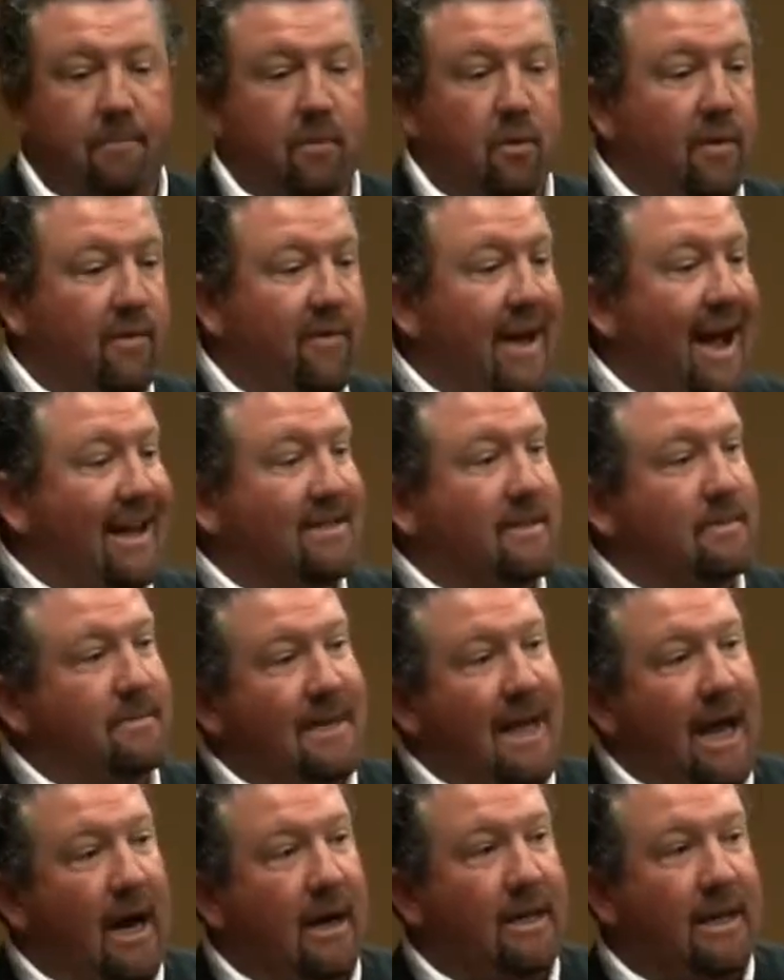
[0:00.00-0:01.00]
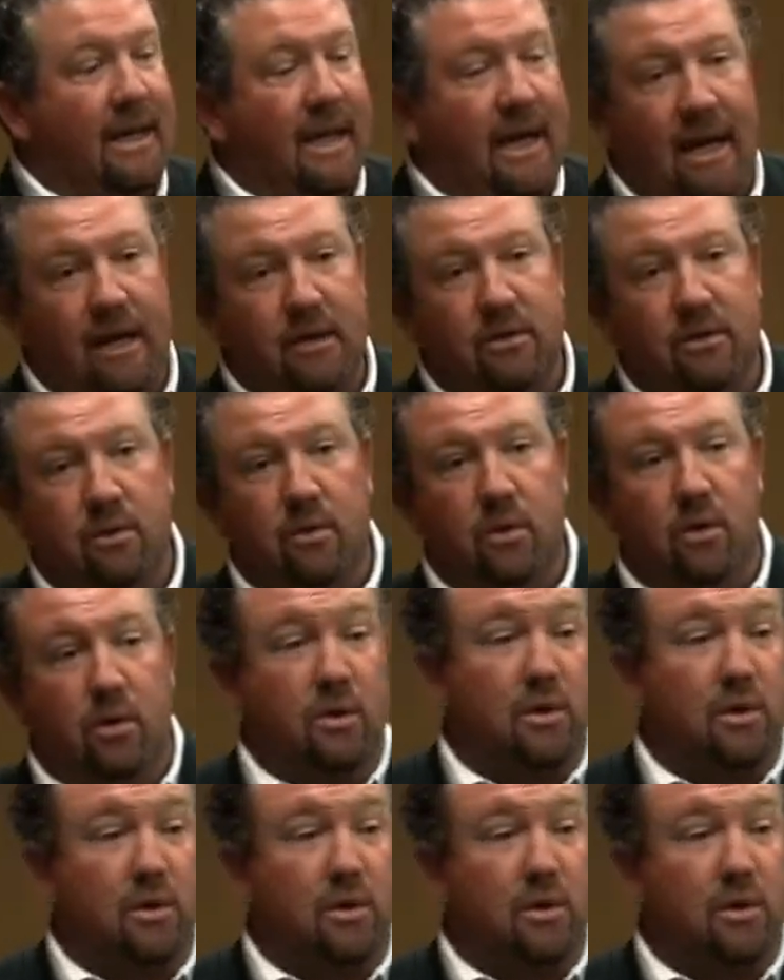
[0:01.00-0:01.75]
We've got some talented kids who